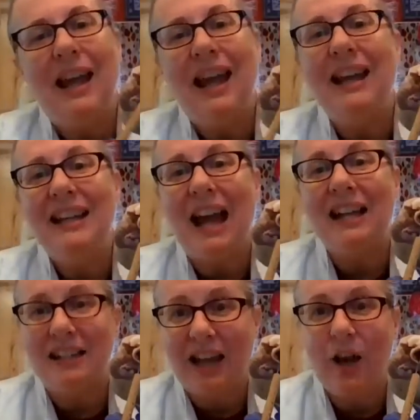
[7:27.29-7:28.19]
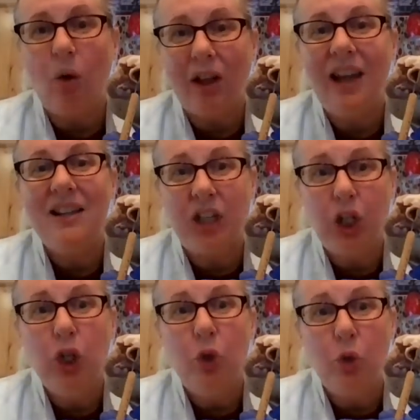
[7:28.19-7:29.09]
And yes, aorta is
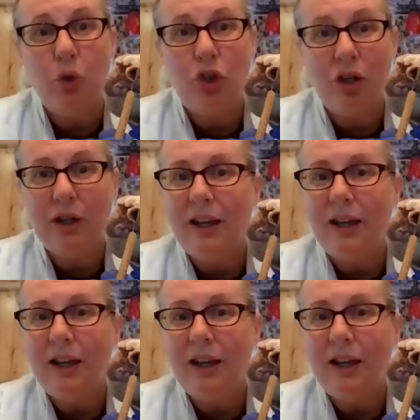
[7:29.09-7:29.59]
huge.